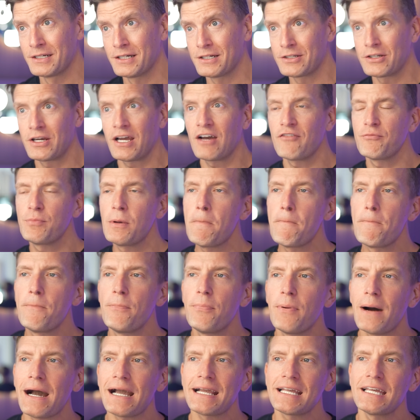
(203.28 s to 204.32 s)
And I have been
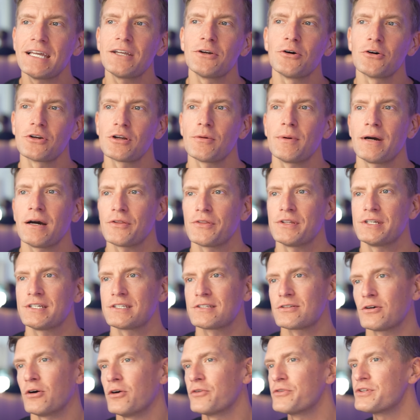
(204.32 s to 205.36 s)
banging on about
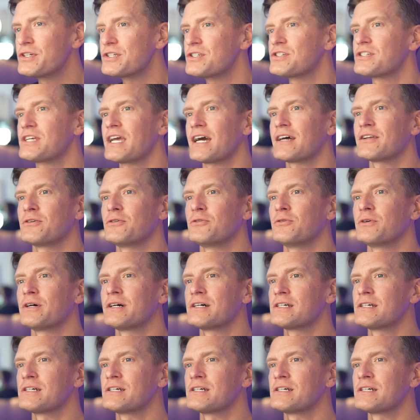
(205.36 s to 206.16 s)
this on this channel,